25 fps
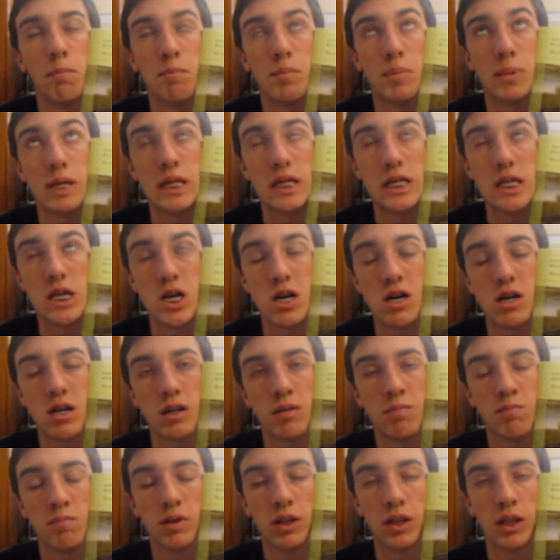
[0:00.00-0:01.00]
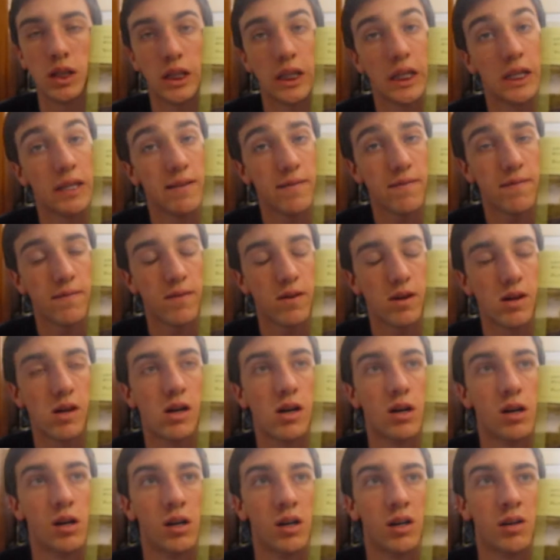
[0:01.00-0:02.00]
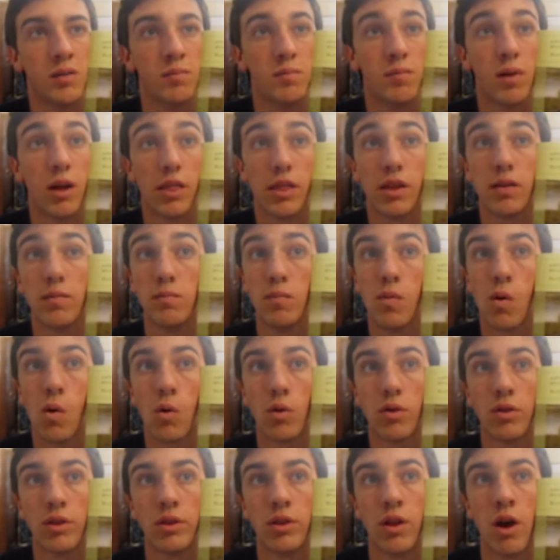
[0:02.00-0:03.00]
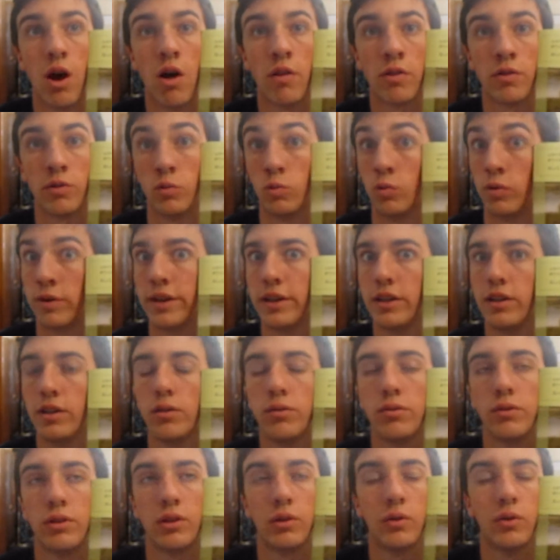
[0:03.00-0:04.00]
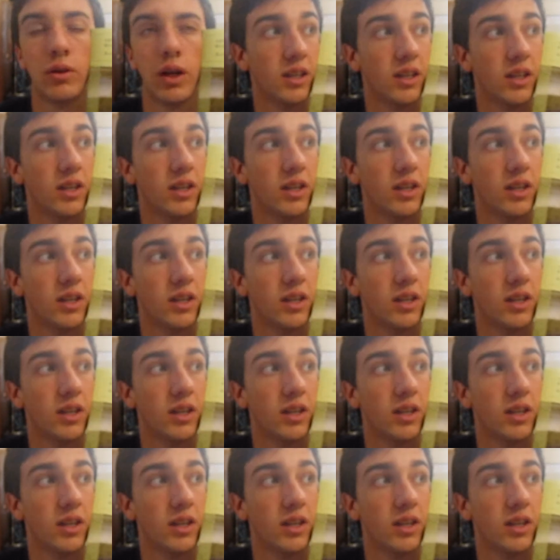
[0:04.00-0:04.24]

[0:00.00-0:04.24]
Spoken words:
beyond belief. I think more than the author wanted you to.